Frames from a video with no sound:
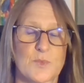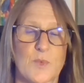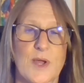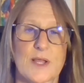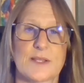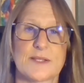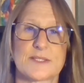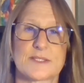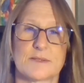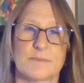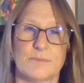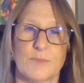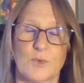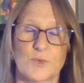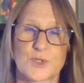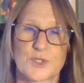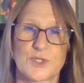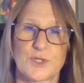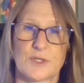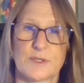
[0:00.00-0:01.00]
well as
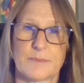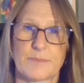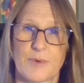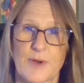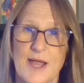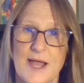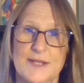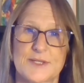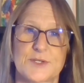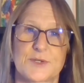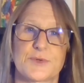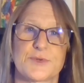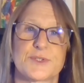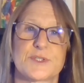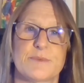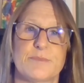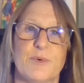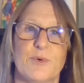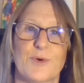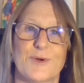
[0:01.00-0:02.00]
emotional and practical
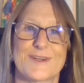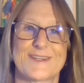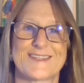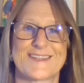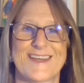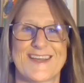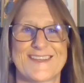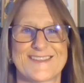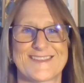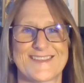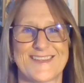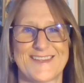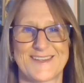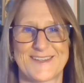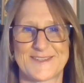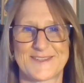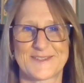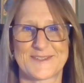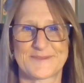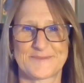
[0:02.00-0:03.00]
support as
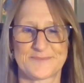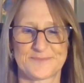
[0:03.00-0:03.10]
needed.